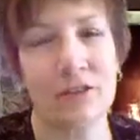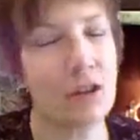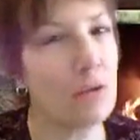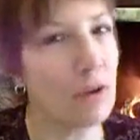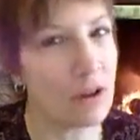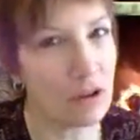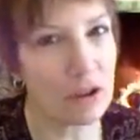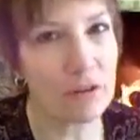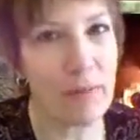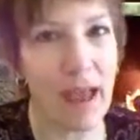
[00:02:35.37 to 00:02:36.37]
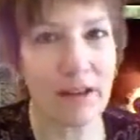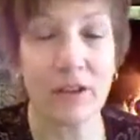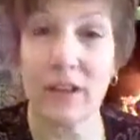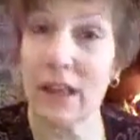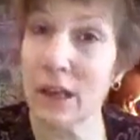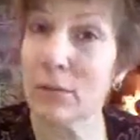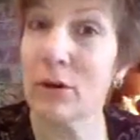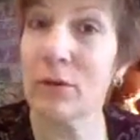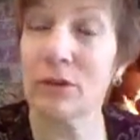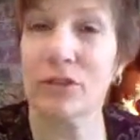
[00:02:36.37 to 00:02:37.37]
Do you want to look back to the
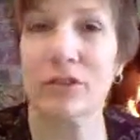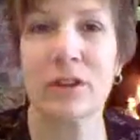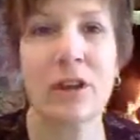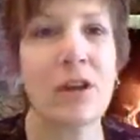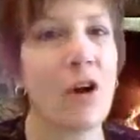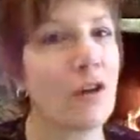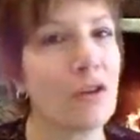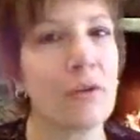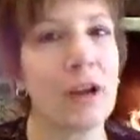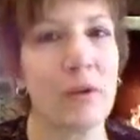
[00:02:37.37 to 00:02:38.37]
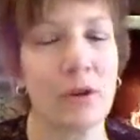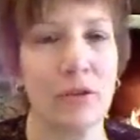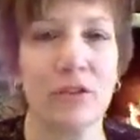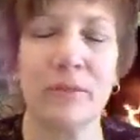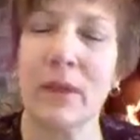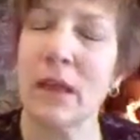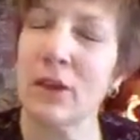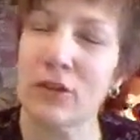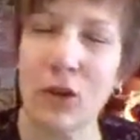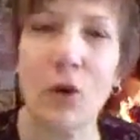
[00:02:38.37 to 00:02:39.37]
Hebrew roots or the Greek roots?
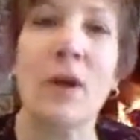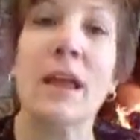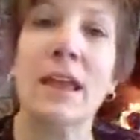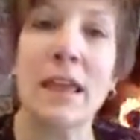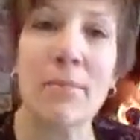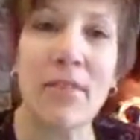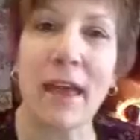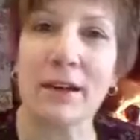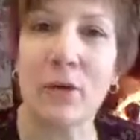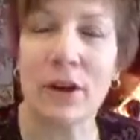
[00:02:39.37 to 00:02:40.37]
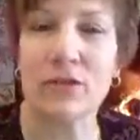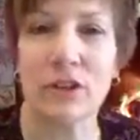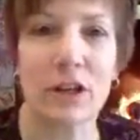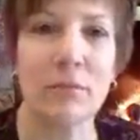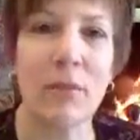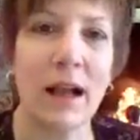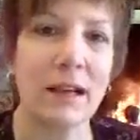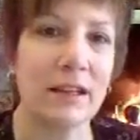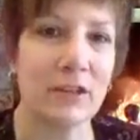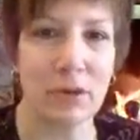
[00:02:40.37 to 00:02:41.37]
So keep that question in
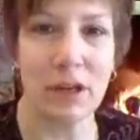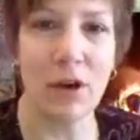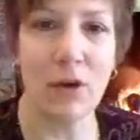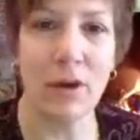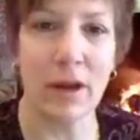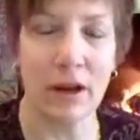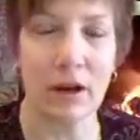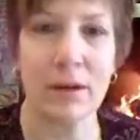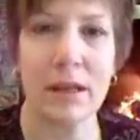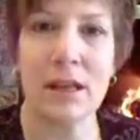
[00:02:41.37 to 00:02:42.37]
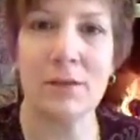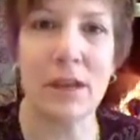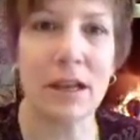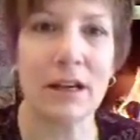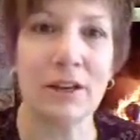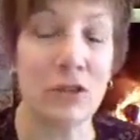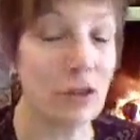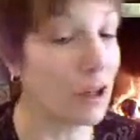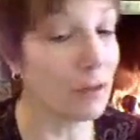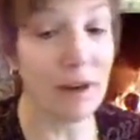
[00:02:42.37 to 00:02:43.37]
mind as we go here, because you
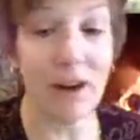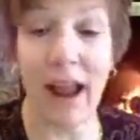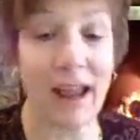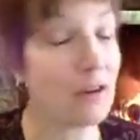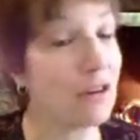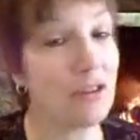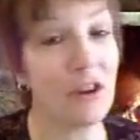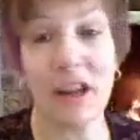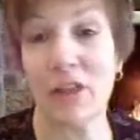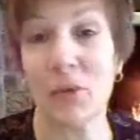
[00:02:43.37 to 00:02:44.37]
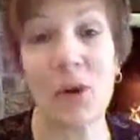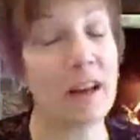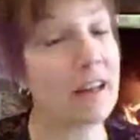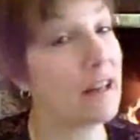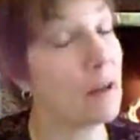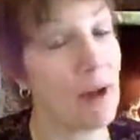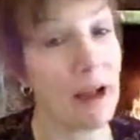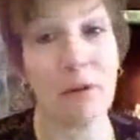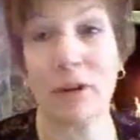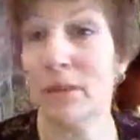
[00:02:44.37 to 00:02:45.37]
can compare accuracy on either one, and the
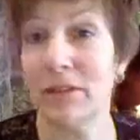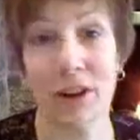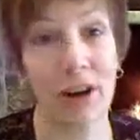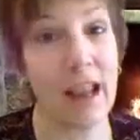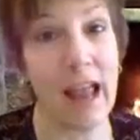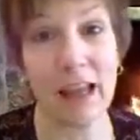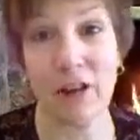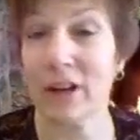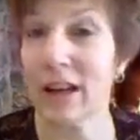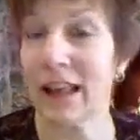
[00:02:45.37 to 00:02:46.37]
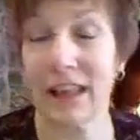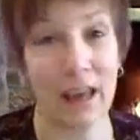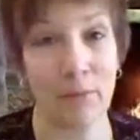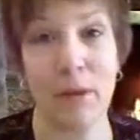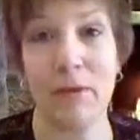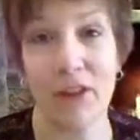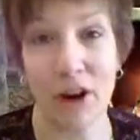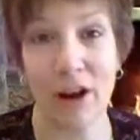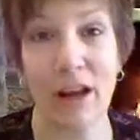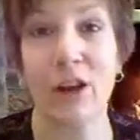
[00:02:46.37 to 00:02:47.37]
Bible can be very accurate and yet be
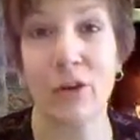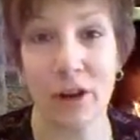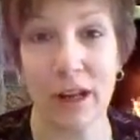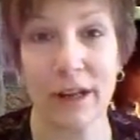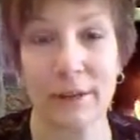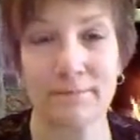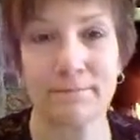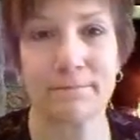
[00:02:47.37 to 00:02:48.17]
very Greek.